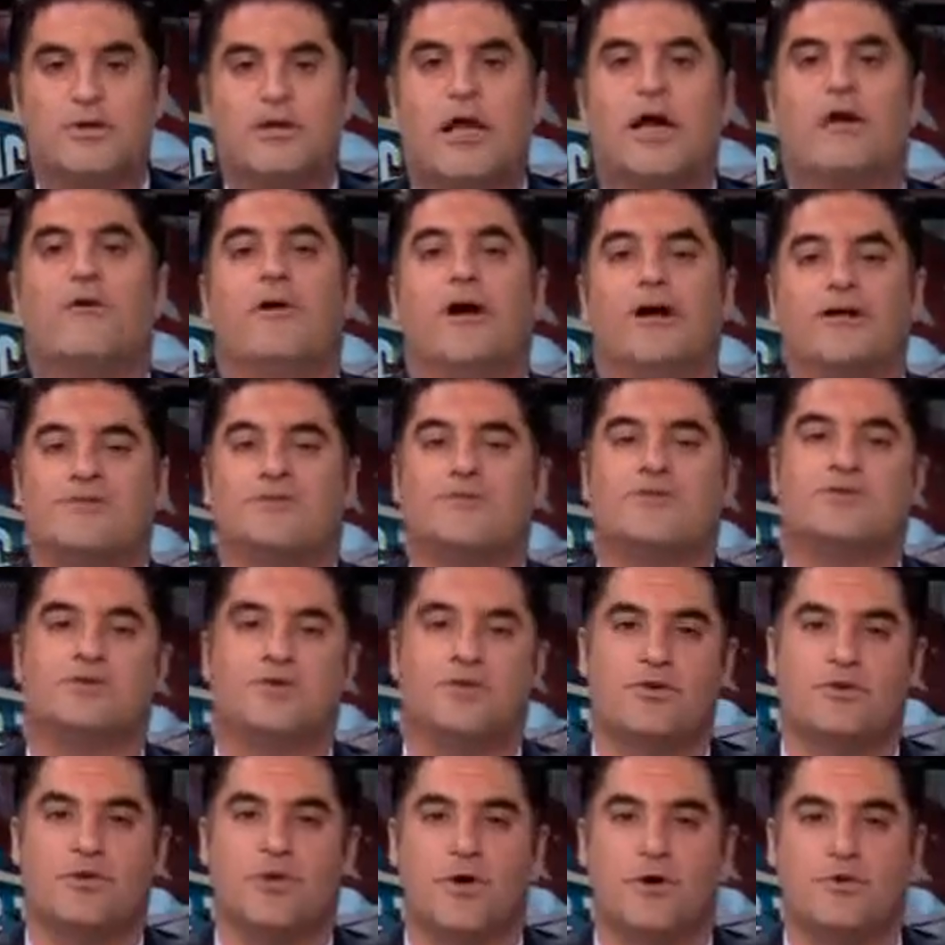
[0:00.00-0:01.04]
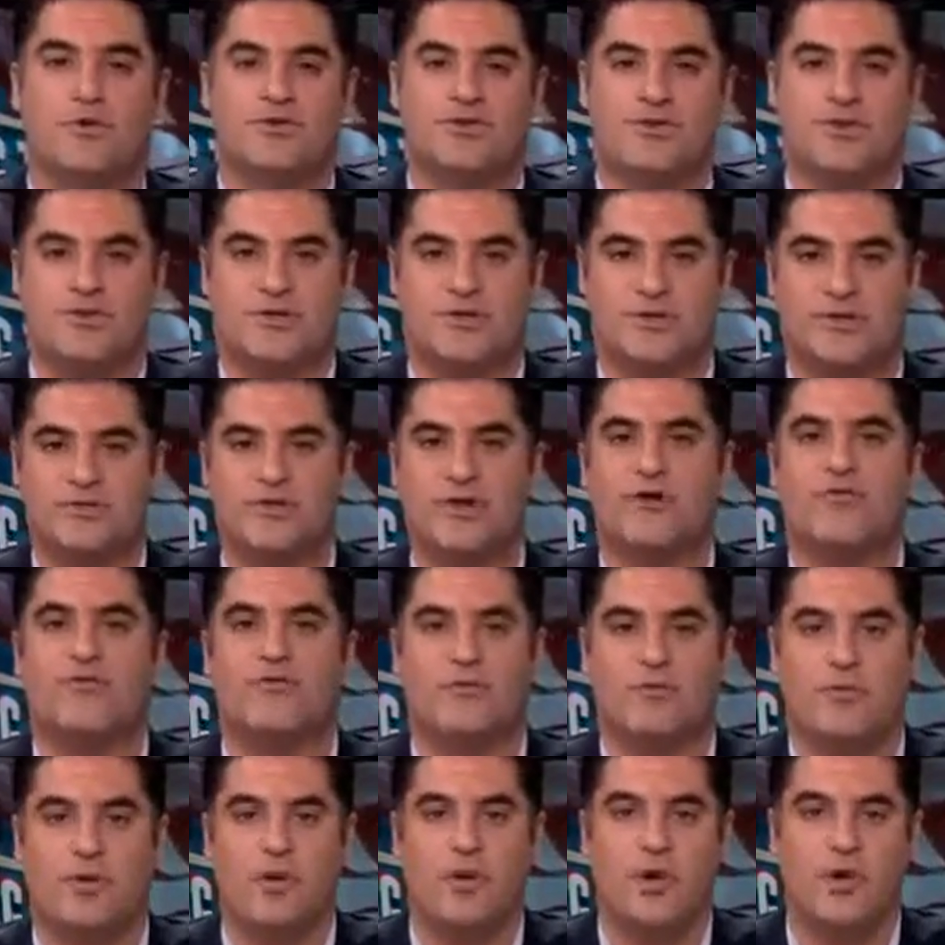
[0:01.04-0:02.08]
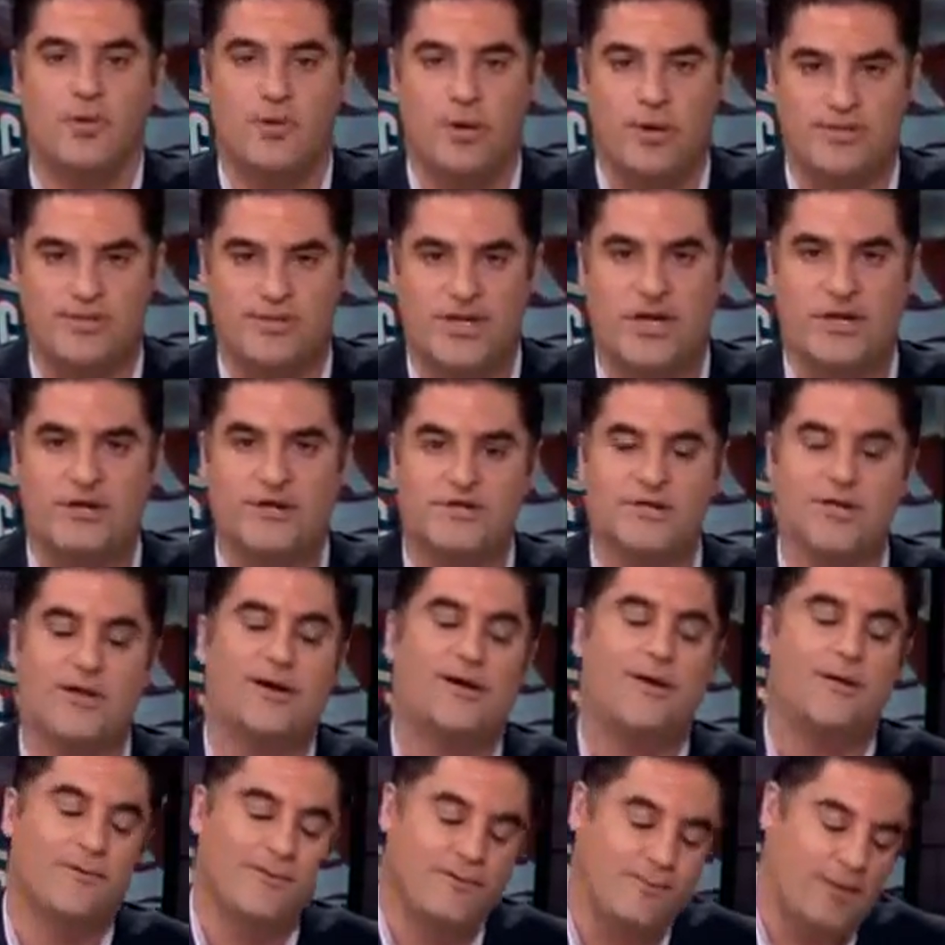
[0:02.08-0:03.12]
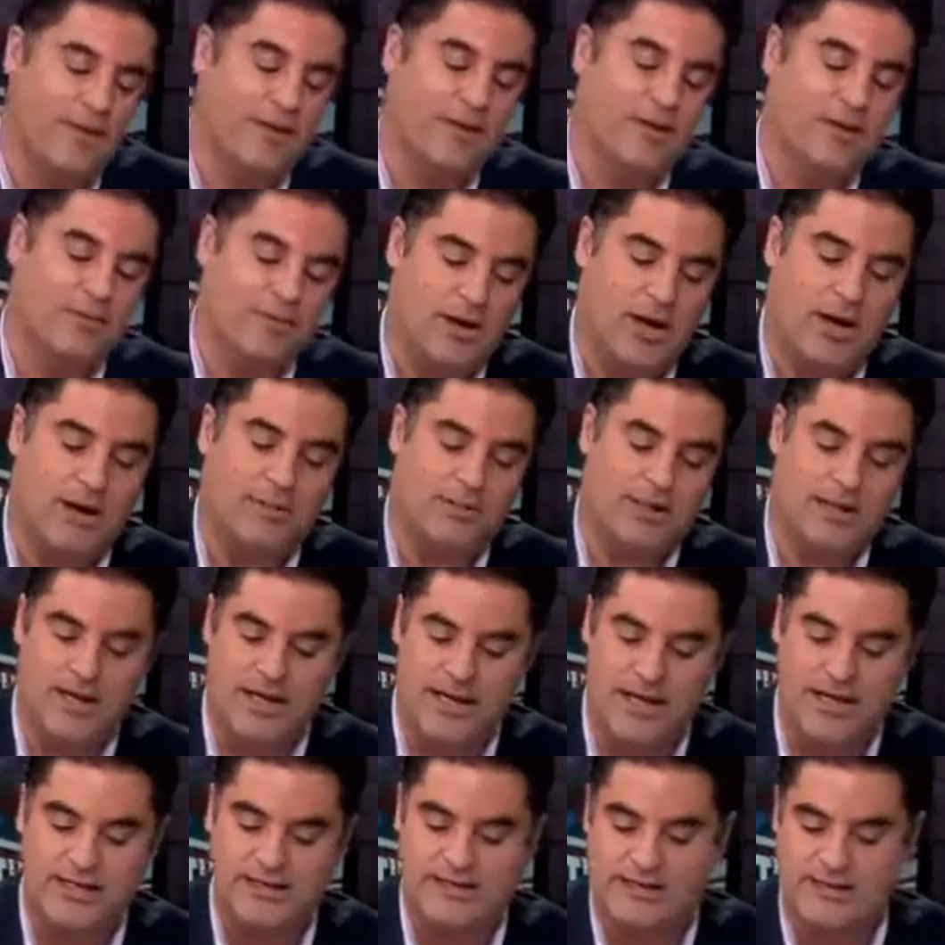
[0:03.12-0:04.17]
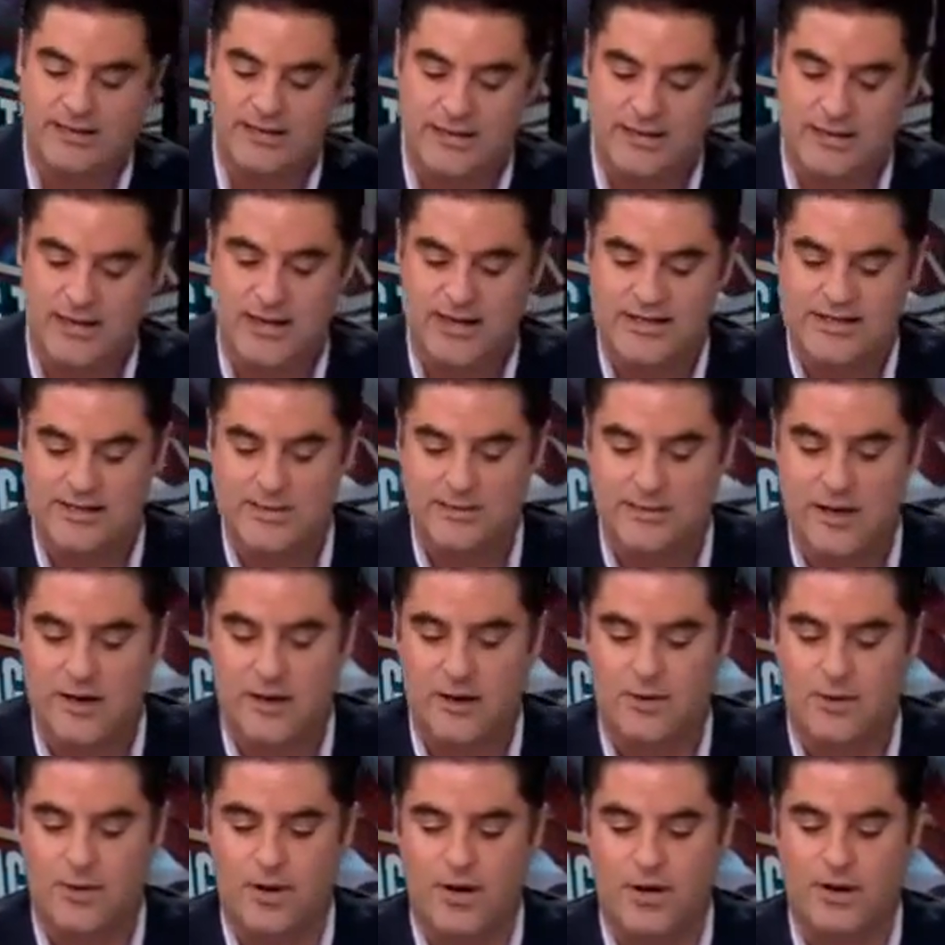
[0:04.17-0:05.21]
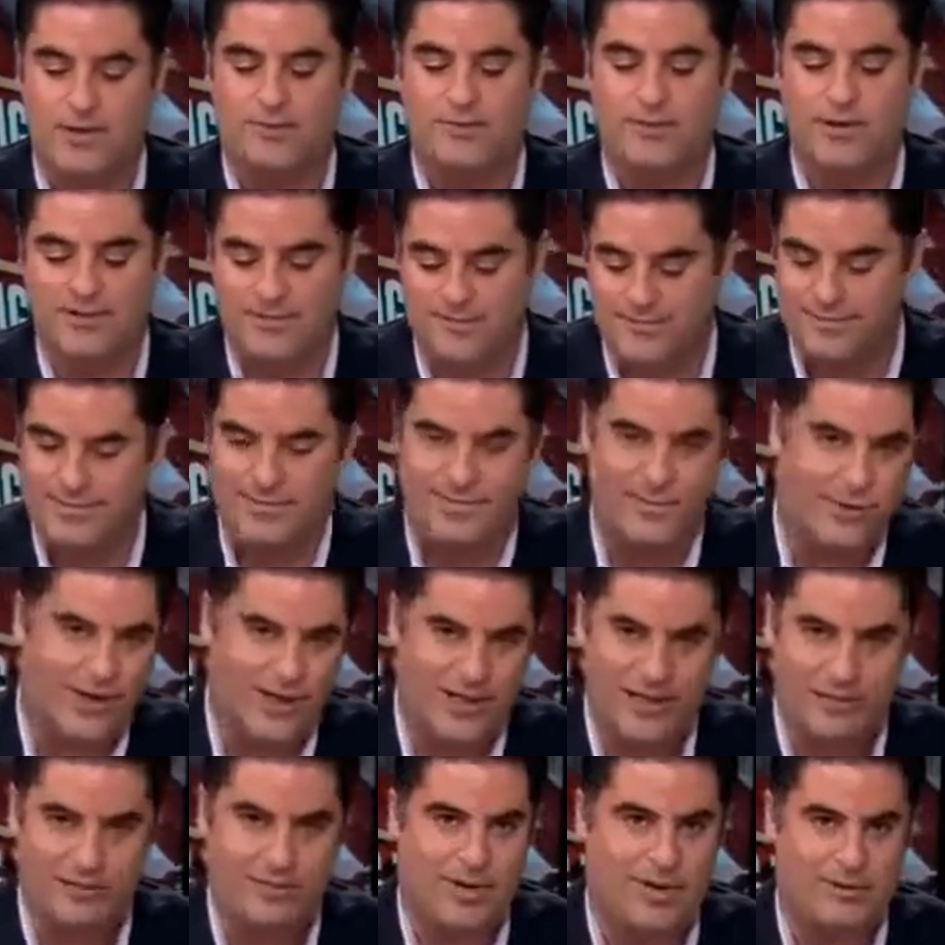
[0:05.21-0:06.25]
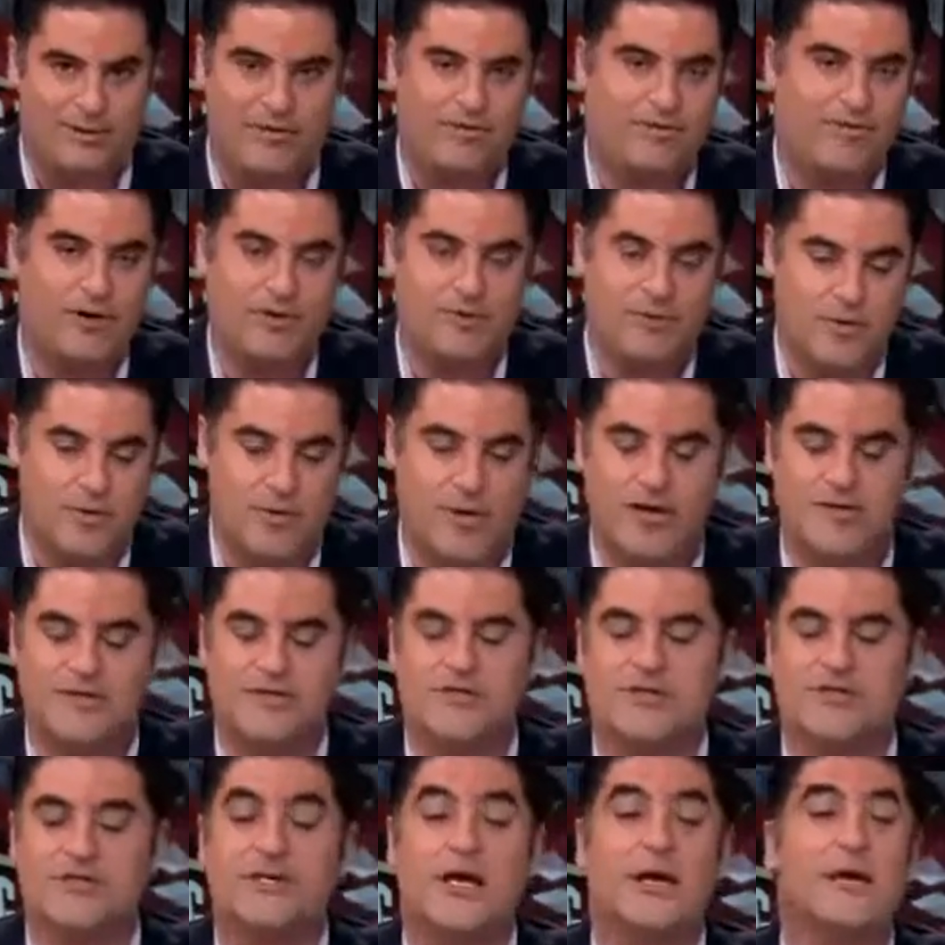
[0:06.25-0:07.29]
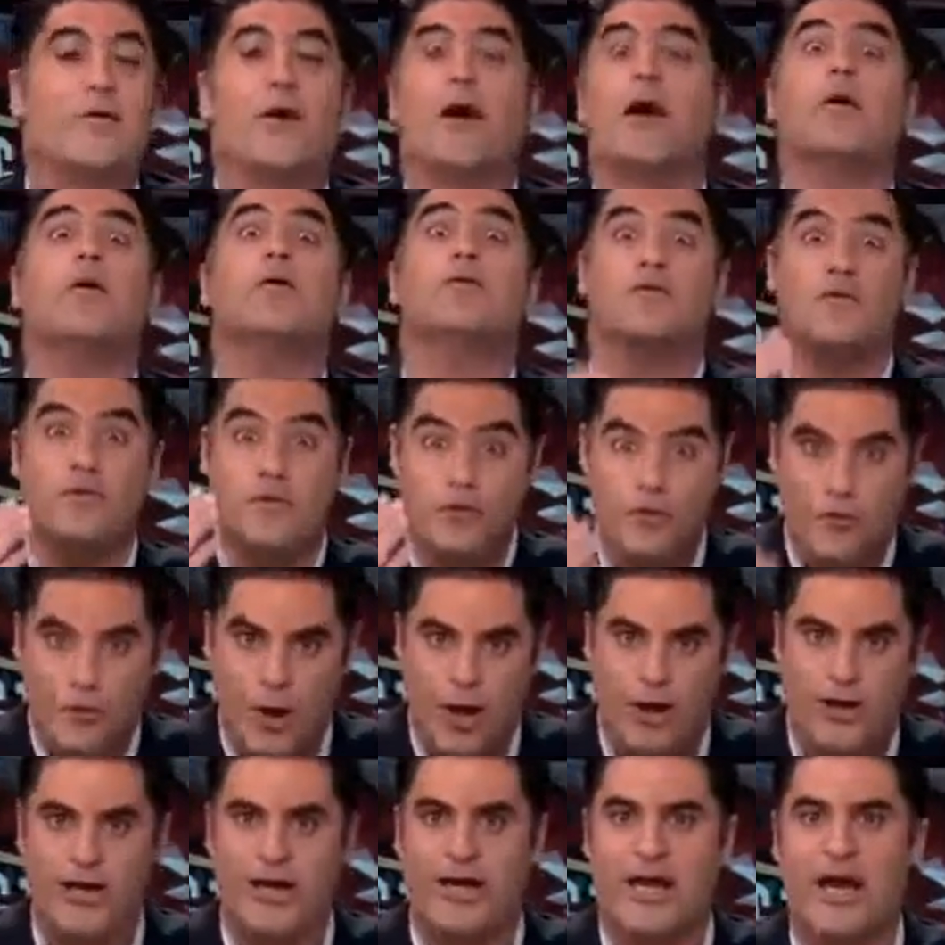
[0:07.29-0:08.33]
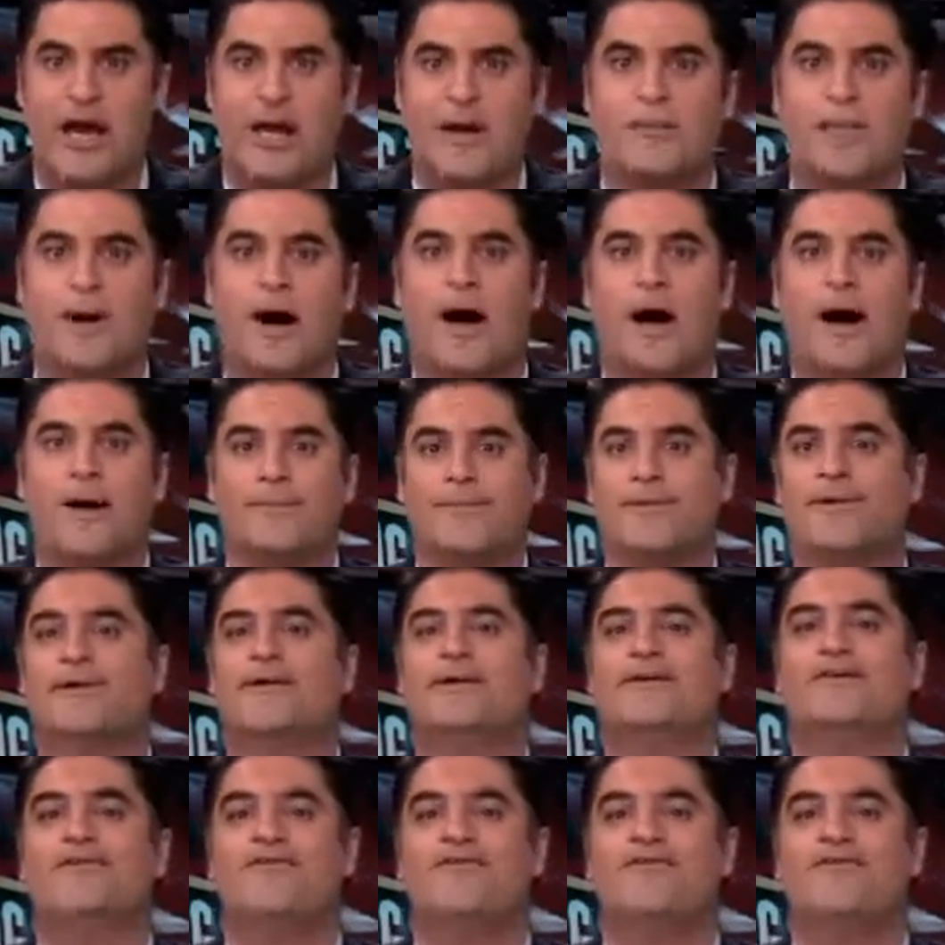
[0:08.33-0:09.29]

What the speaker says: Now, Rasmussen, you know, is a conservative polling website, so probably against legalizing marijuana, the way they probably framed the question. Instead of, wrong again, Bob,